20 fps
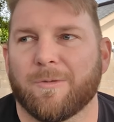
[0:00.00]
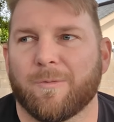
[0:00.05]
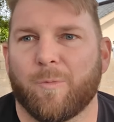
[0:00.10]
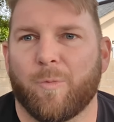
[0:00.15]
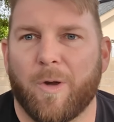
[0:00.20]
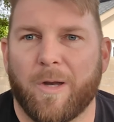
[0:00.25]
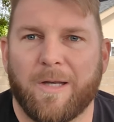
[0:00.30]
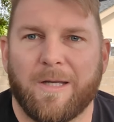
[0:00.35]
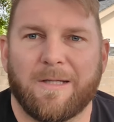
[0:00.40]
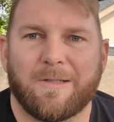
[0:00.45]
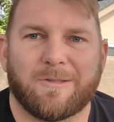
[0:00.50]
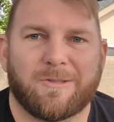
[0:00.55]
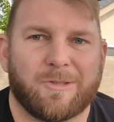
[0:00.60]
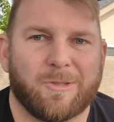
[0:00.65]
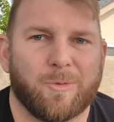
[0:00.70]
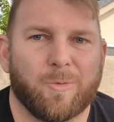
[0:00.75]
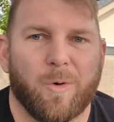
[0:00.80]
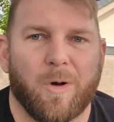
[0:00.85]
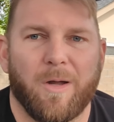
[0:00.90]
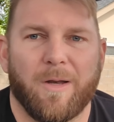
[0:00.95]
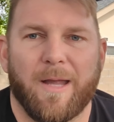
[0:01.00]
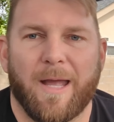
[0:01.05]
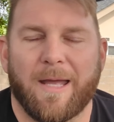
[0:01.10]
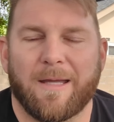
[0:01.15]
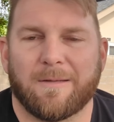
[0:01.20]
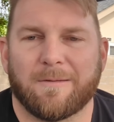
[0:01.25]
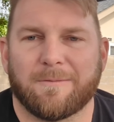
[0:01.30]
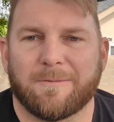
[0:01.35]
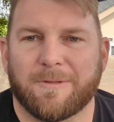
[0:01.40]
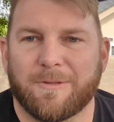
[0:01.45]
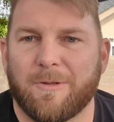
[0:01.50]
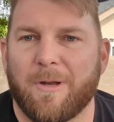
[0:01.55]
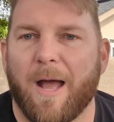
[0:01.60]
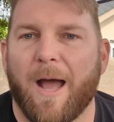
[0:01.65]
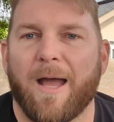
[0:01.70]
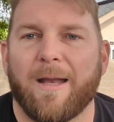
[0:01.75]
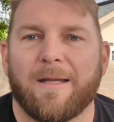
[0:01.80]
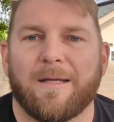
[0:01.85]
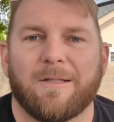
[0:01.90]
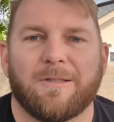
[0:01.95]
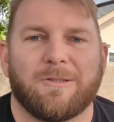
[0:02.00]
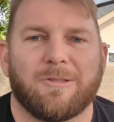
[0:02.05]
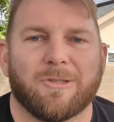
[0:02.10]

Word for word: winning 2-1 at United,